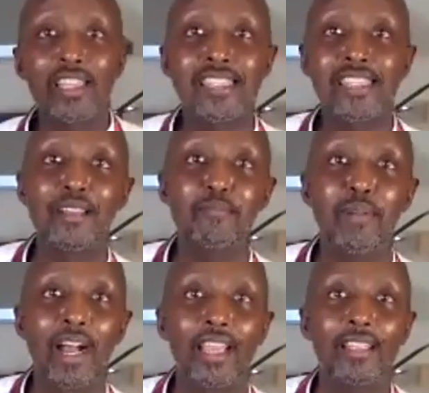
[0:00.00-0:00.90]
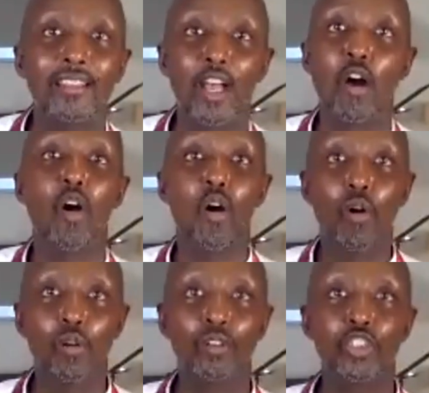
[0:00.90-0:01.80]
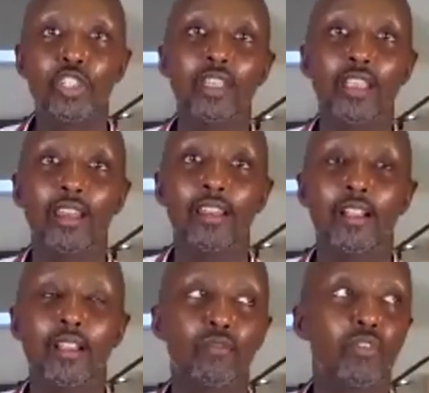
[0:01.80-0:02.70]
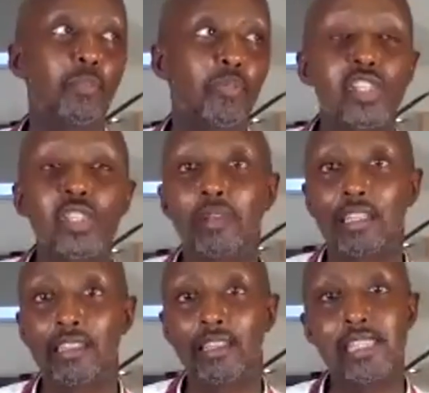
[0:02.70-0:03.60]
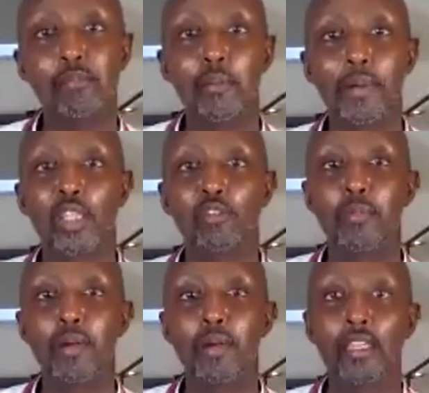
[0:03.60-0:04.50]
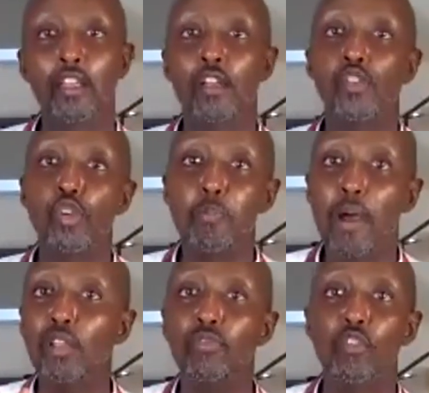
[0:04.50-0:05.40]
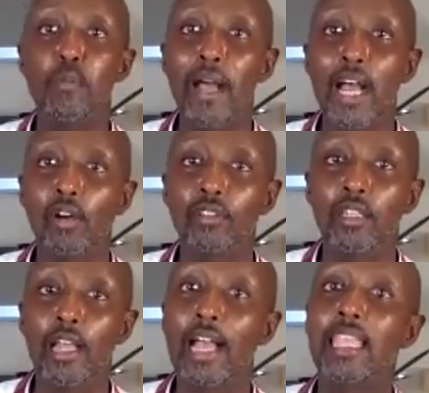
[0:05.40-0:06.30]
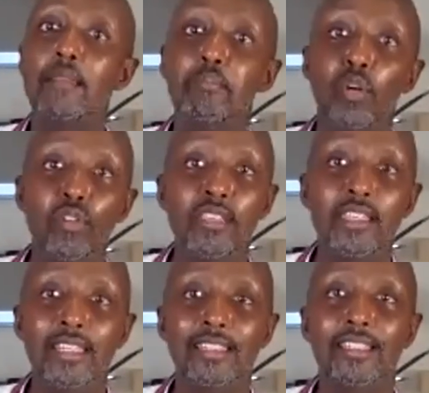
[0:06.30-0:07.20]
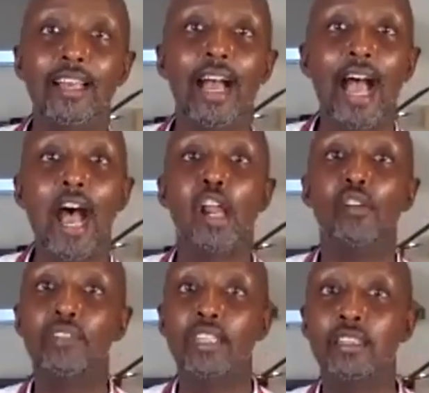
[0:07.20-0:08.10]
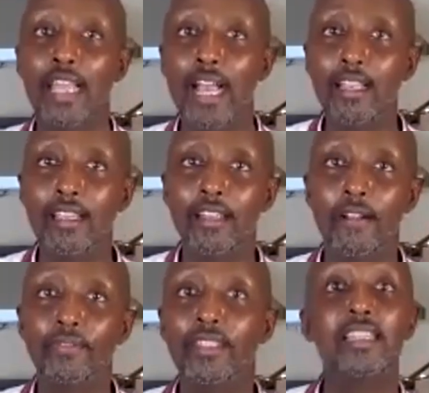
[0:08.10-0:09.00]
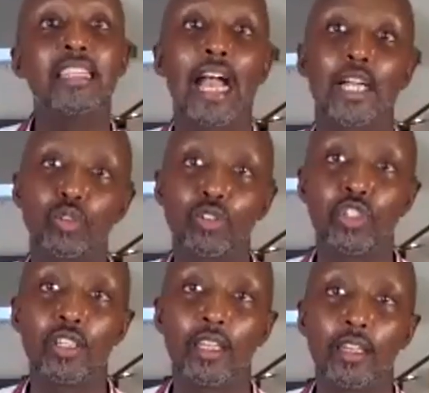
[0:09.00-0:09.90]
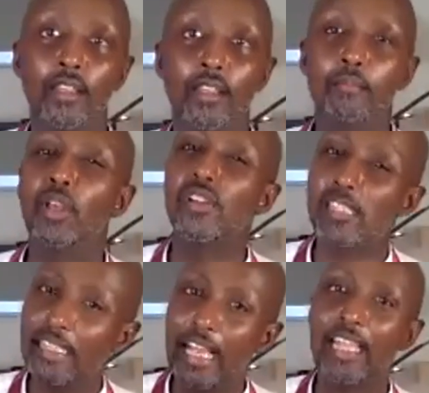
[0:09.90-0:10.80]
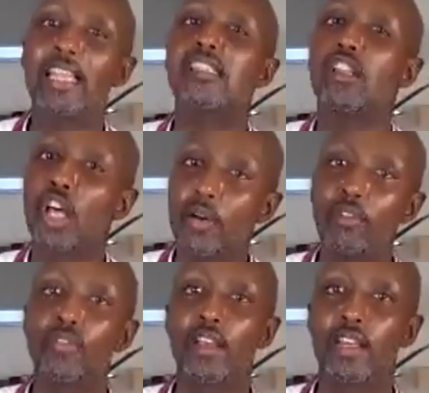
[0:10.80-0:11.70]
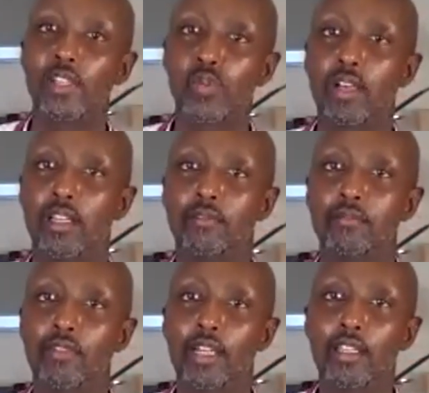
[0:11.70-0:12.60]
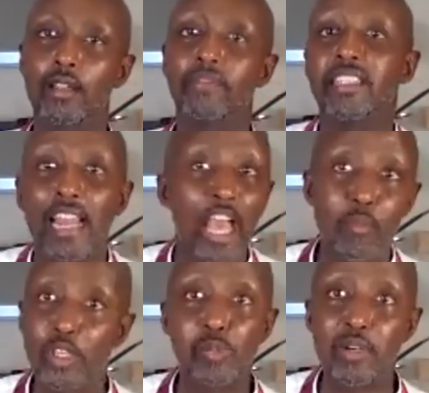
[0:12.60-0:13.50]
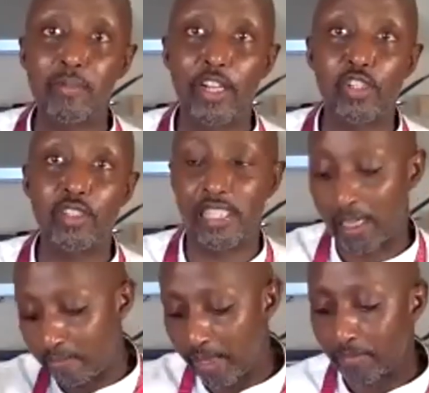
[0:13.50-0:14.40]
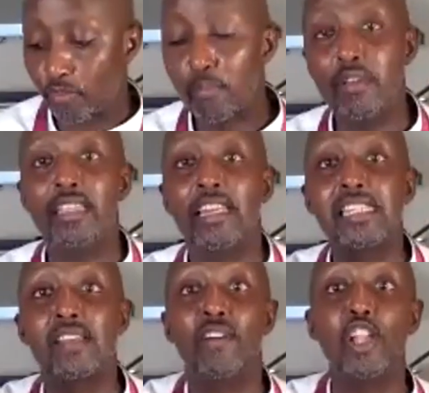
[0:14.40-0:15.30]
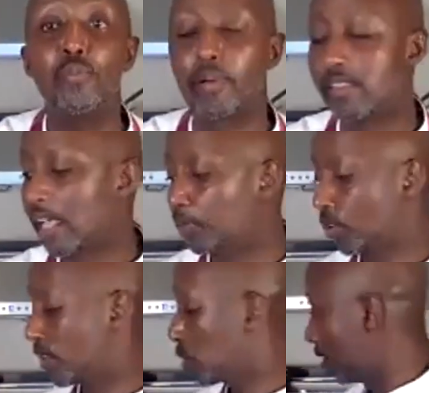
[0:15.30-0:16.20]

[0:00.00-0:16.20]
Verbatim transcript: still buy the whole chicken for approximately the same amount of money. So pound for pound, I get more yield out of the duck than the actual chicken because the duck has a lot of fat as well, right? Yeah. The anatomy is pretty much the same, but for me, there is a value perception as